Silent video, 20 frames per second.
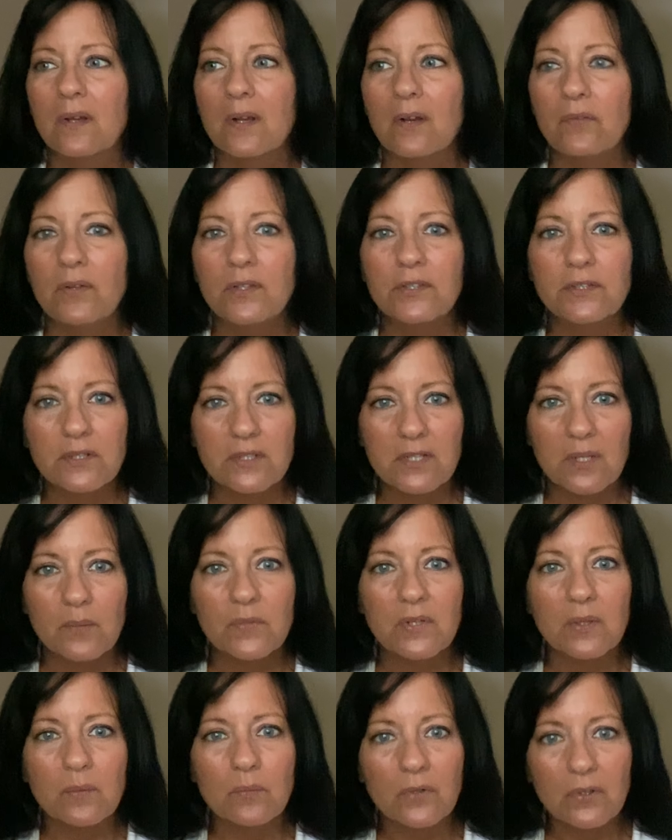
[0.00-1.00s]
of his
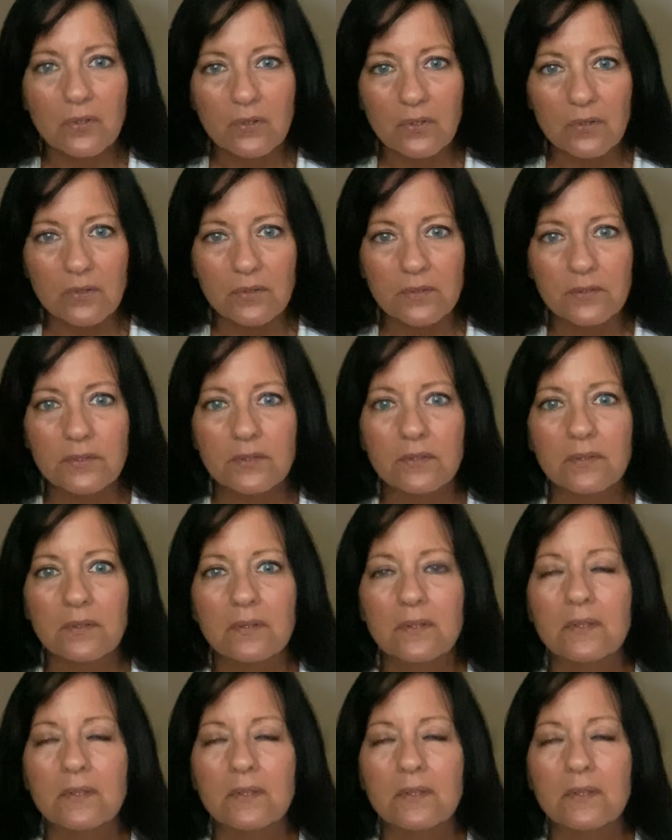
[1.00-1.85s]
attempted murders.